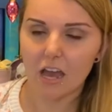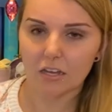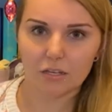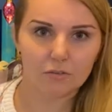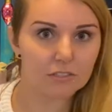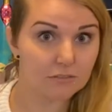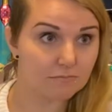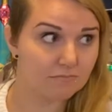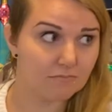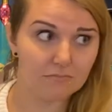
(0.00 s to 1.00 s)
It was
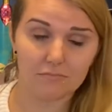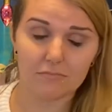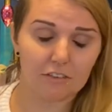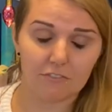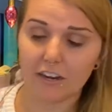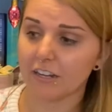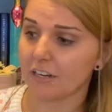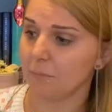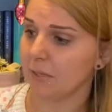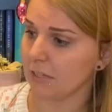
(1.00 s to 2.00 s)
very
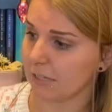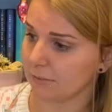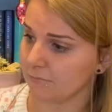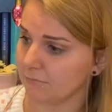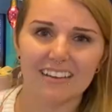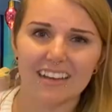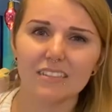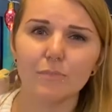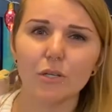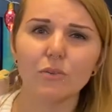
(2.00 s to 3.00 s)
unappealing. And the
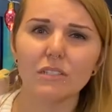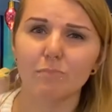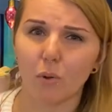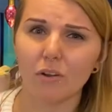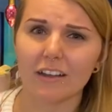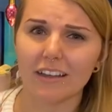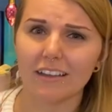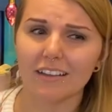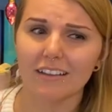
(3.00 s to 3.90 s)
book was boring.